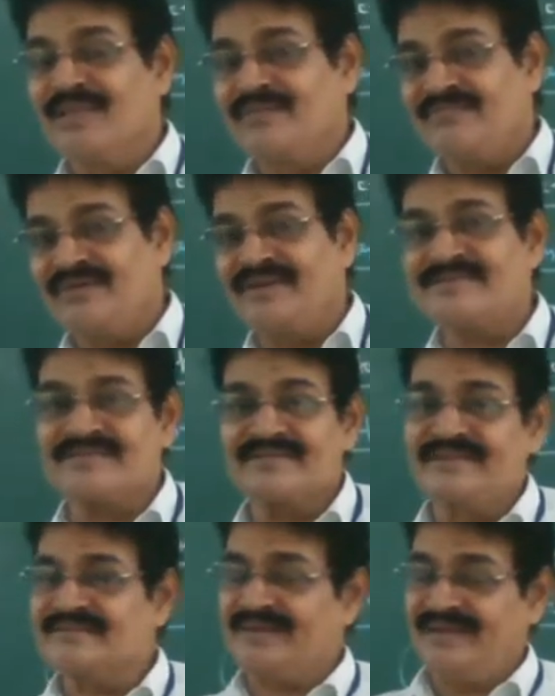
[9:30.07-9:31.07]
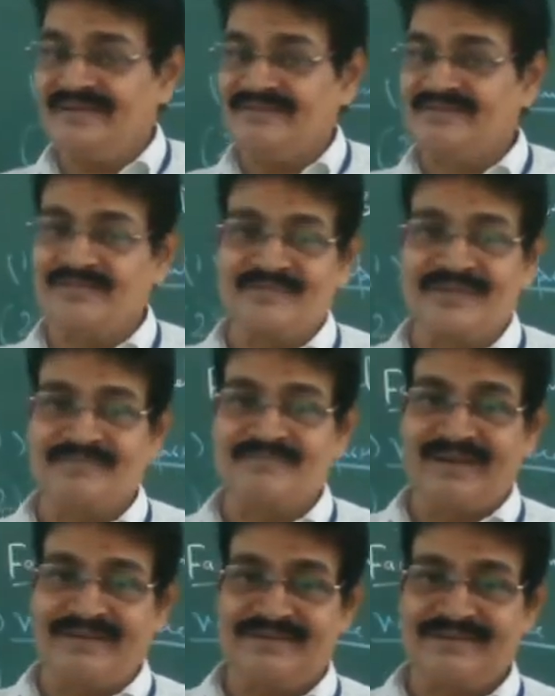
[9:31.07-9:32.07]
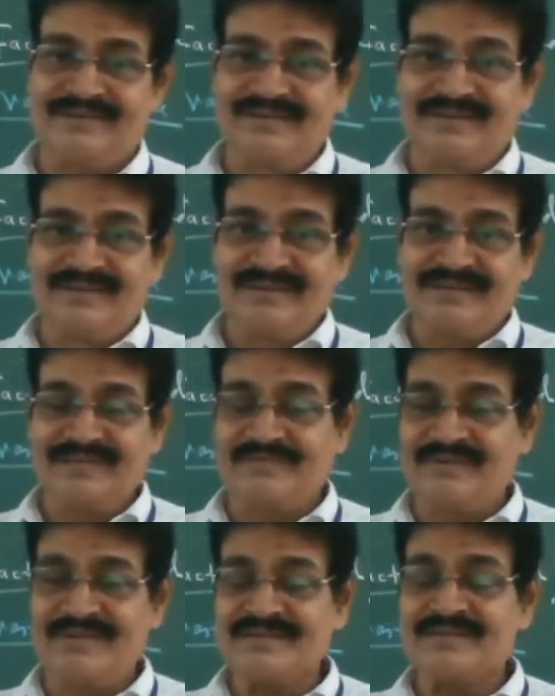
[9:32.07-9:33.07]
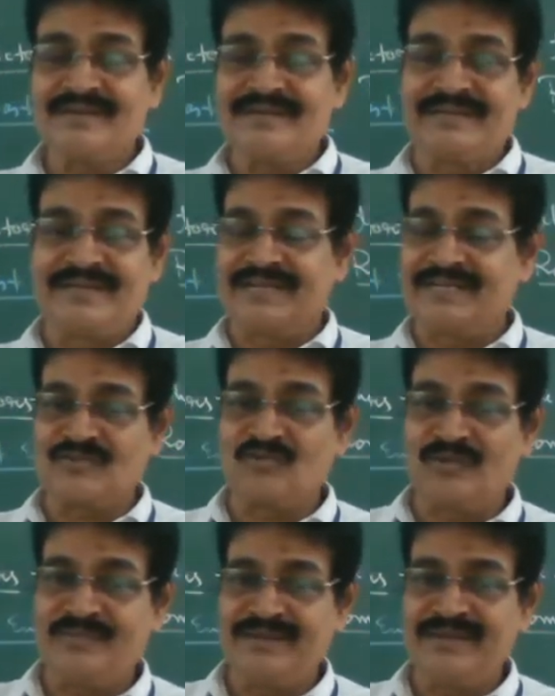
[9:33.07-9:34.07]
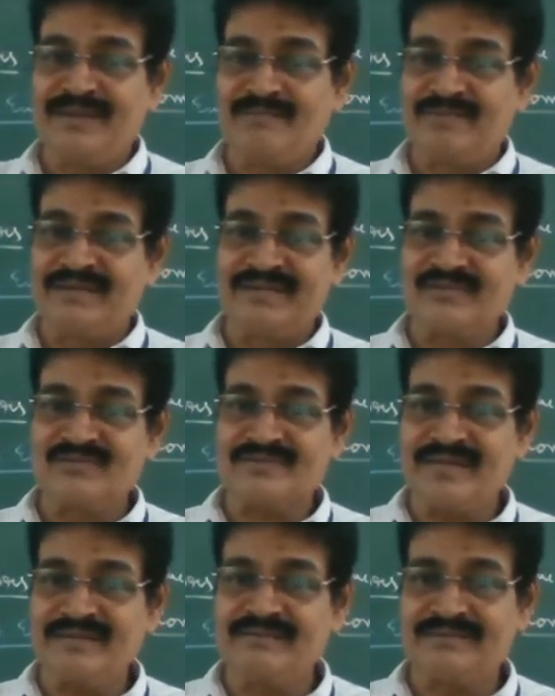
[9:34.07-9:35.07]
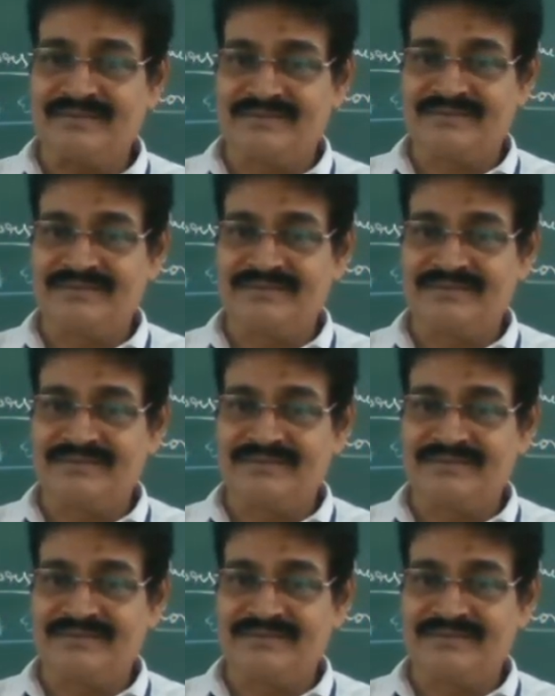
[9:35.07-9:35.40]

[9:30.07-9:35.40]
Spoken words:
financial health of the empire. It means their economy began to shatter,